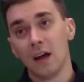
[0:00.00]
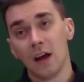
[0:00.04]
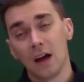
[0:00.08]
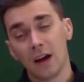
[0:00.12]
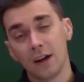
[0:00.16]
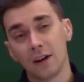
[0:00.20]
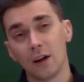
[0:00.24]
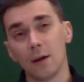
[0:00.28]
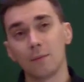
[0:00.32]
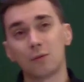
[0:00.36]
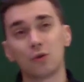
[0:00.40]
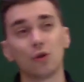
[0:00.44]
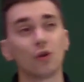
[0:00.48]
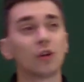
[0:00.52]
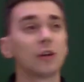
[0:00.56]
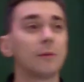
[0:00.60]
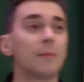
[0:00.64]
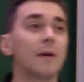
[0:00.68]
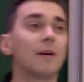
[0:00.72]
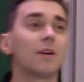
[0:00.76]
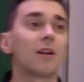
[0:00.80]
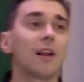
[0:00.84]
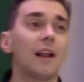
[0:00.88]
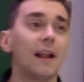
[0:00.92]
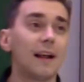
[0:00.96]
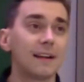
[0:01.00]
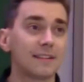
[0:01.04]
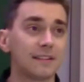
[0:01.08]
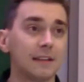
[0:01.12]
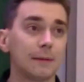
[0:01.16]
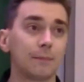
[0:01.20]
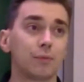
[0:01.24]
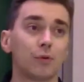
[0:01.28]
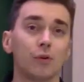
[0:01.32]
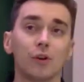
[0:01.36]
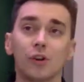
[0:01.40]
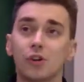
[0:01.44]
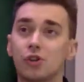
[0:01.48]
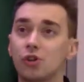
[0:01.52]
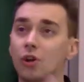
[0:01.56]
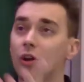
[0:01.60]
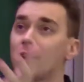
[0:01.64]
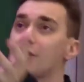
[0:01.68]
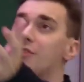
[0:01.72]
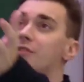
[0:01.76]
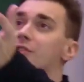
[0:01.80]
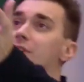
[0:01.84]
and I'm talking about classic brewing shots,